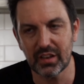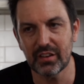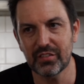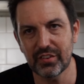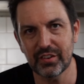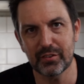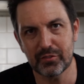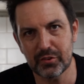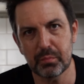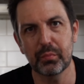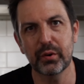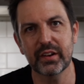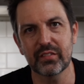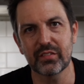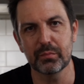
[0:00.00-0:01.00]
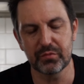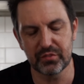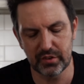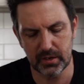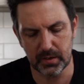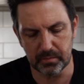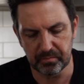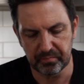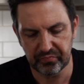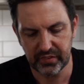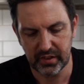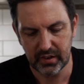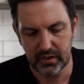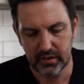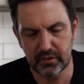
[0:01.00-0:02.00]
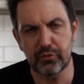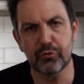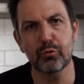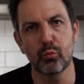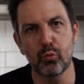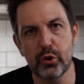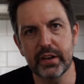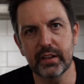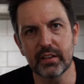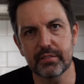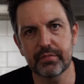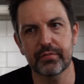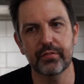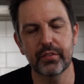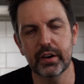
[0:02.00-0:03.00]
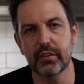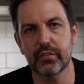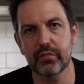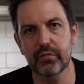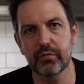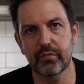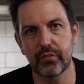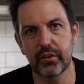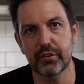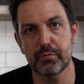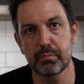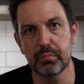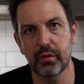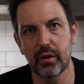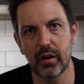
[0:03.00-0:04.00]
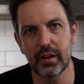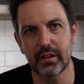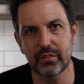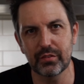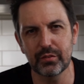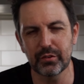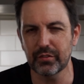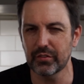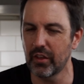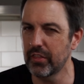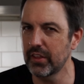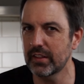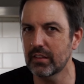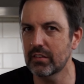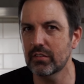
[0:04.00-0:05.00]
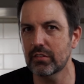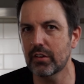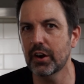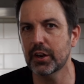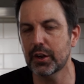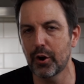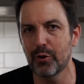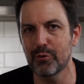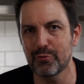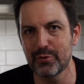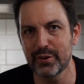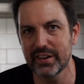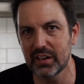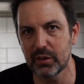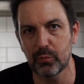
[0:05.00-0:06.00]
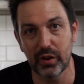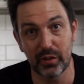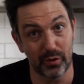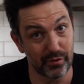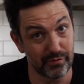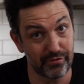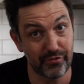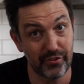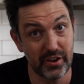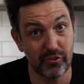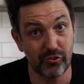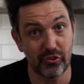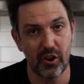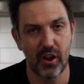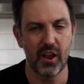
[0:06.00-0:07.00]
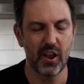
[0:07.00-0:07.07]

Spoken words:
to bring it some zing. This is a really fresh, bright sauce. I think this is going to go really well on fish.